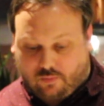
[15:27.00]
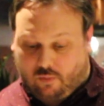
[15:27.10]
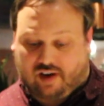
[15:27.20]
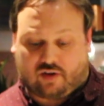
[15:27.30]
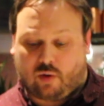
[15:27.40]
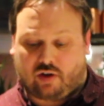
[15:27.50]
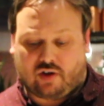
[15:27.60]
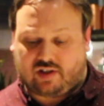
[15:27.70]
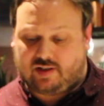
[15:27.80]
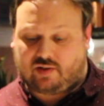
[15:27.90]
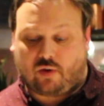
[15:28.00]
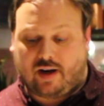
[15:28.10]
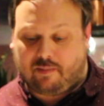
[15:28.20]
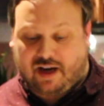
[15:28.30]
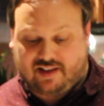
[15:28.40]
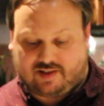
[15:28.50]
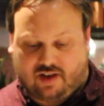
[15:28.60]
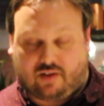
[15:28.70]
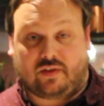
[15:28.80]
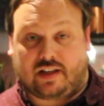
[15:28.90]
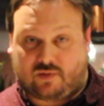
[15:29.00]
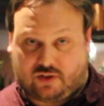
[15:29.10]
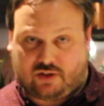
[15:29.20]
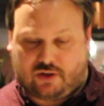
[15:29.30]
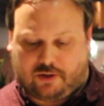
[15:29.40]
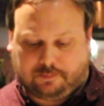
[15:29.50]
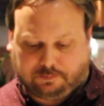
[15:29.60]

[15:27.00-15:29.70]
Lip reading: That corn cookie's great by itself, that's for sure.